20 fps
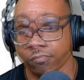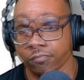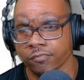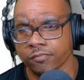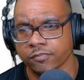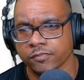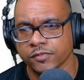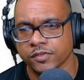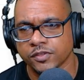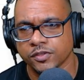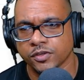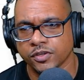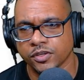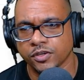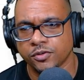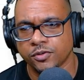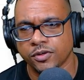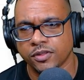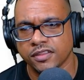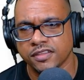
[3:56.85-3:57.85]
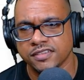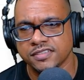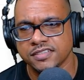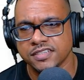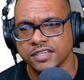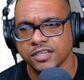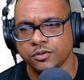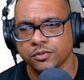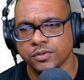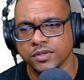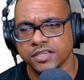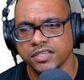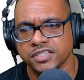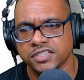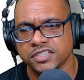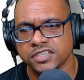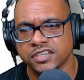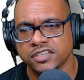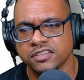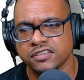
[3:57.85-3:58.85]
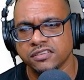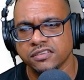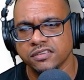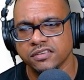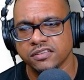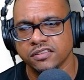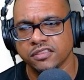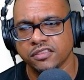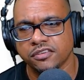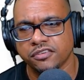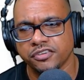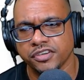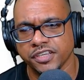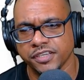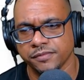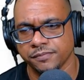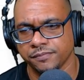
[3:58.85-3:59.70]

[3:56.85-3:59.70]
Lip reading: So we're going to call this equation 3.